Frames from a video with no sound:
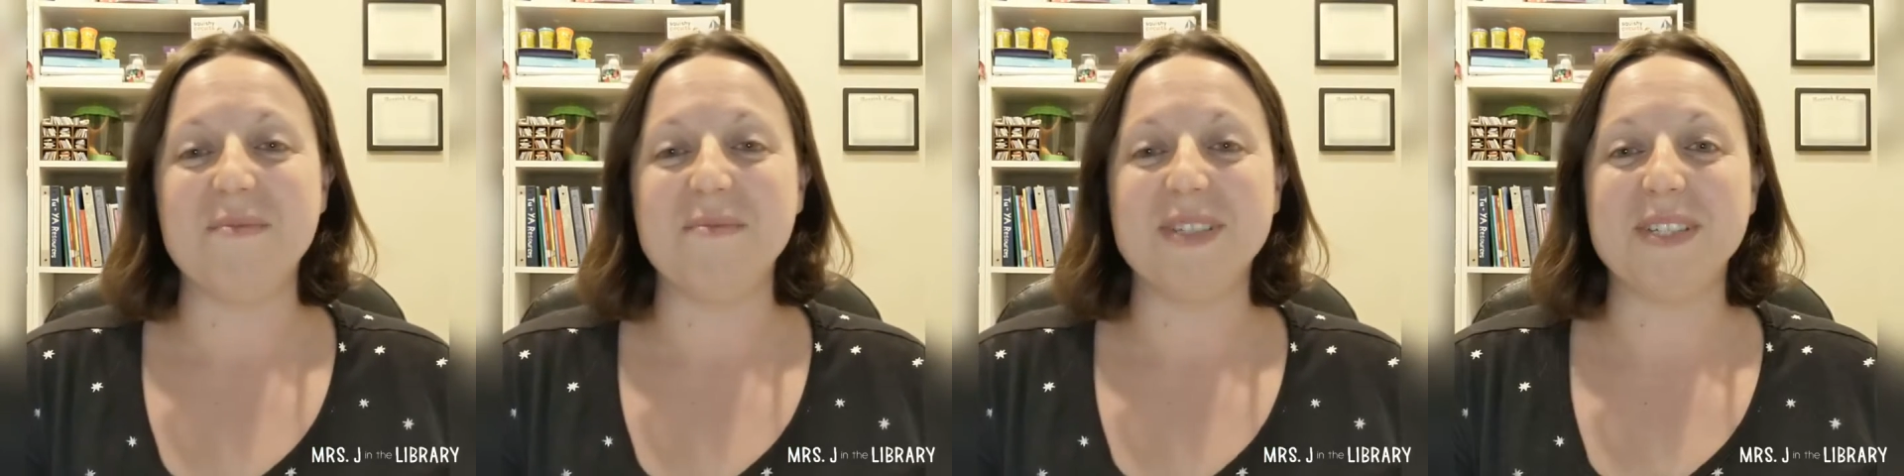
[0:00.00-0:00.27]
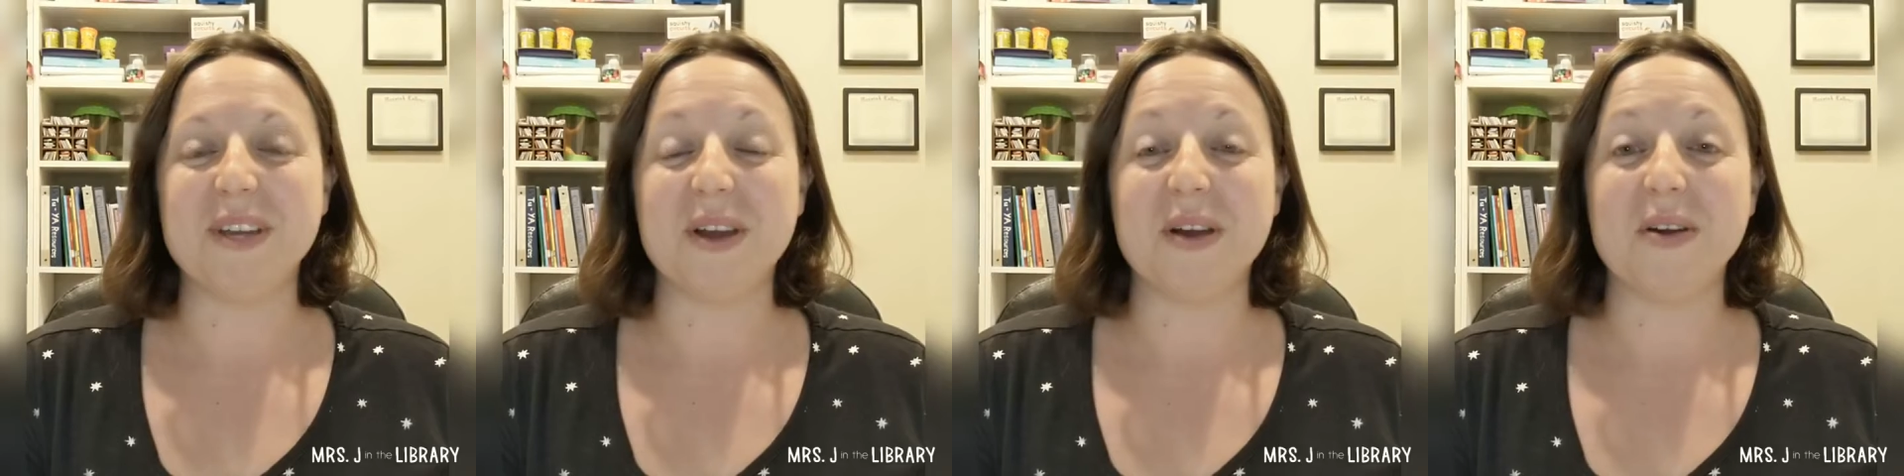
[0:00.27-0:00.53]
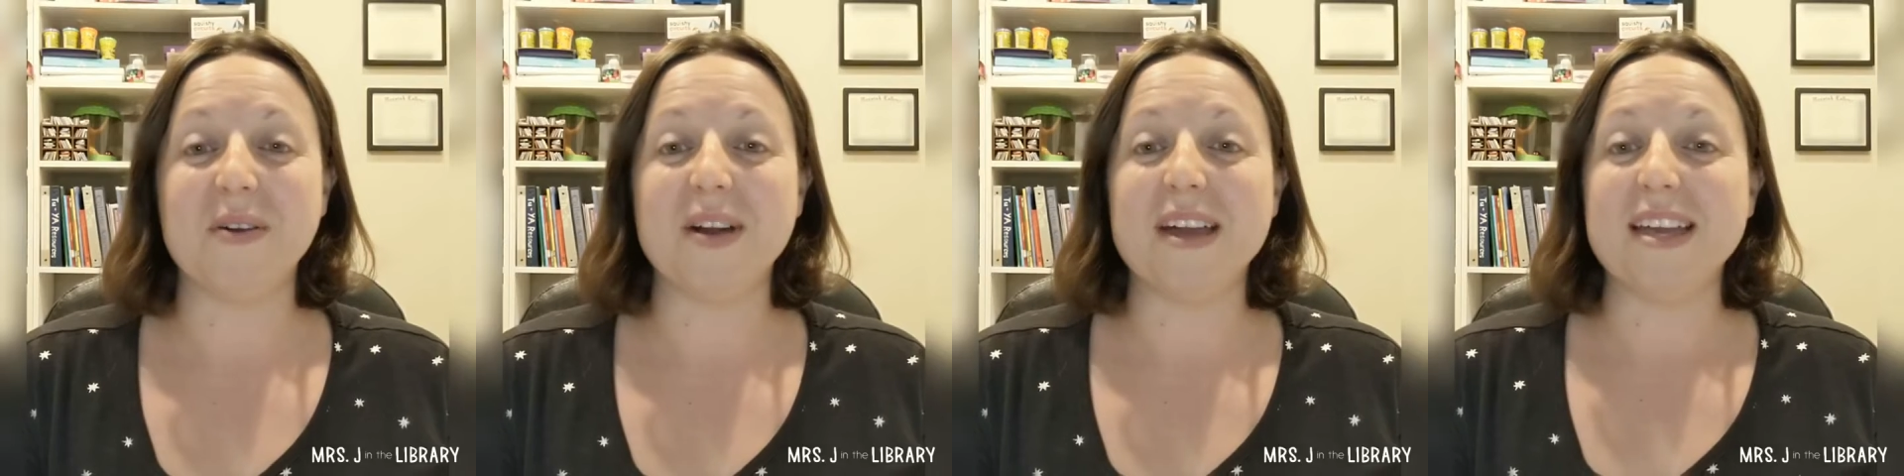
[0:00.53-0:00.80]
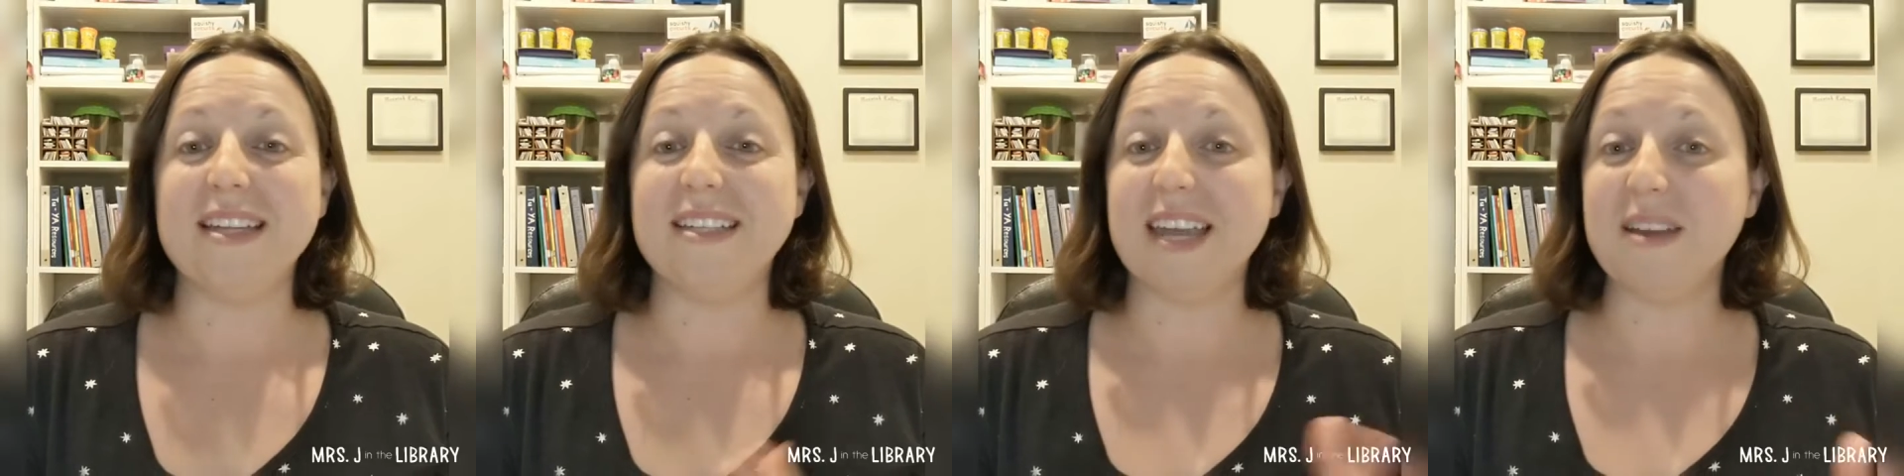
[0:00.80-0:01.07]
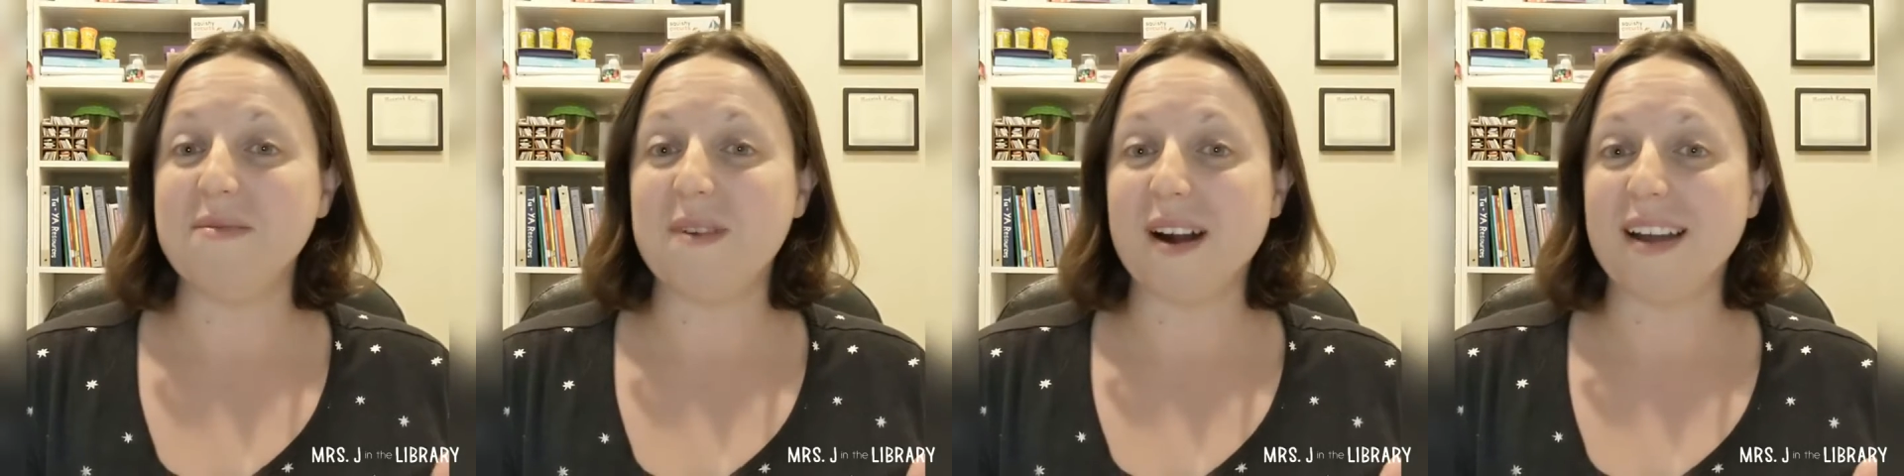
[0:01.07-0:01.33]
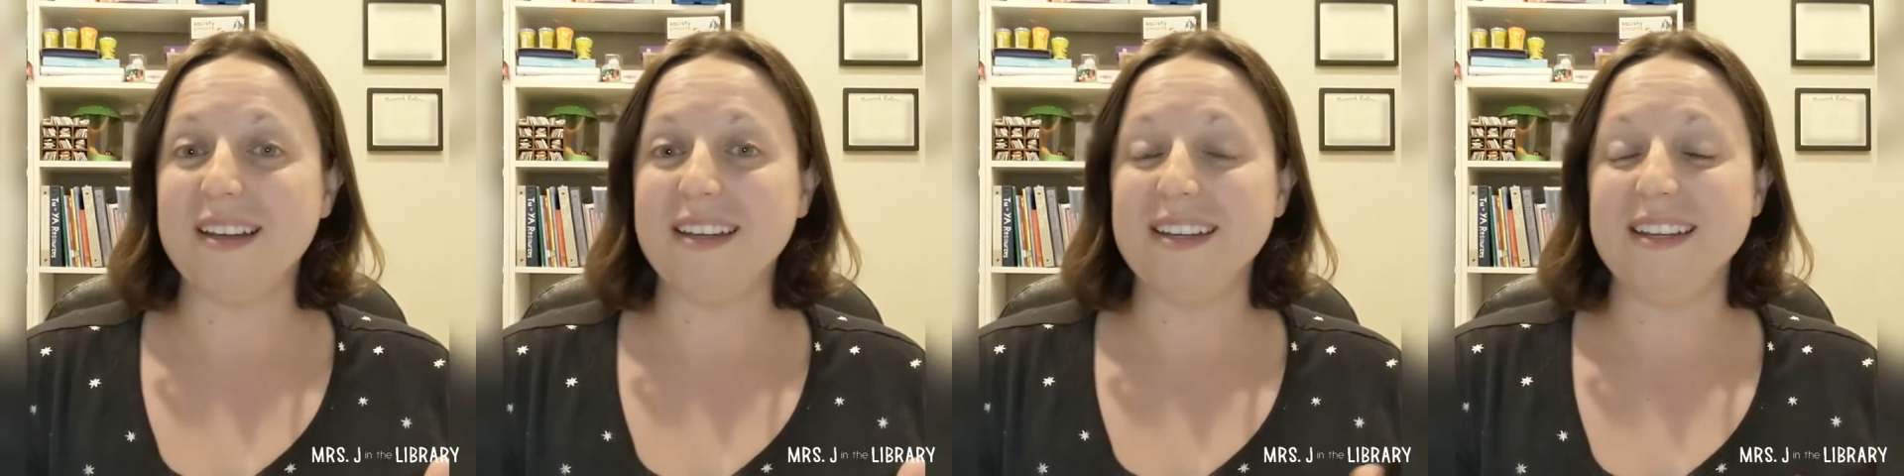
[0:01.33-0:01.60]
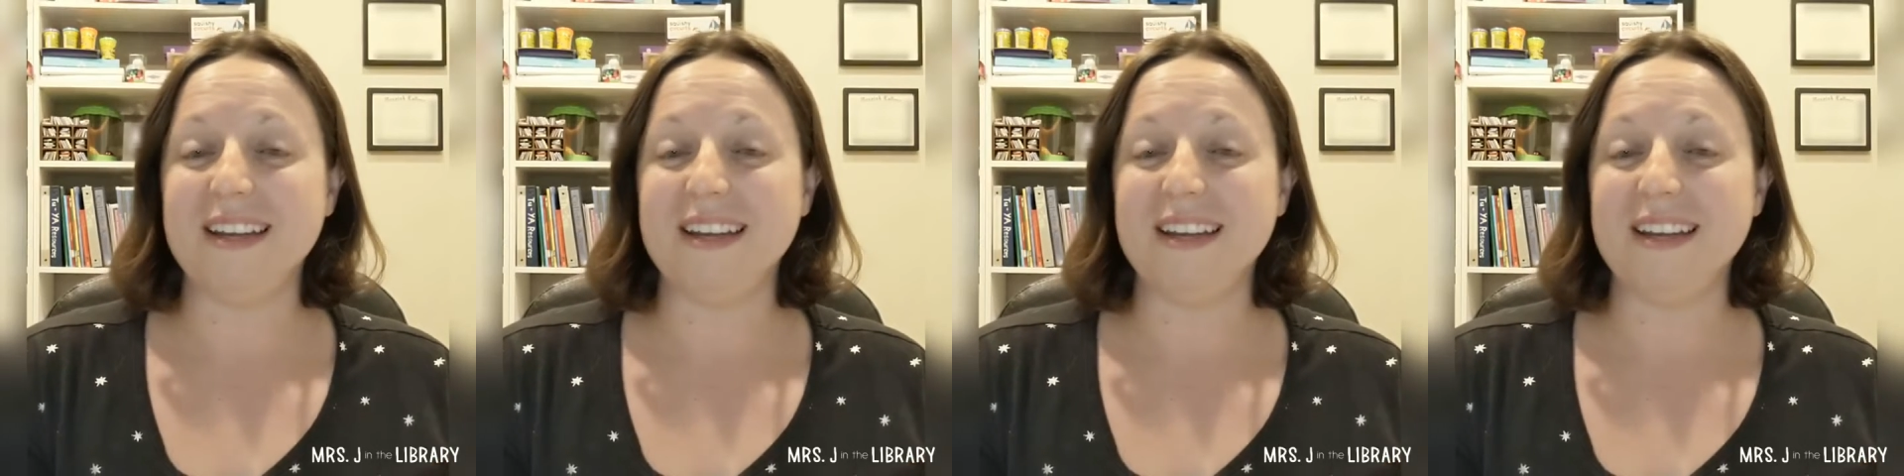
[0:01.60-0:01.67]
So day 1,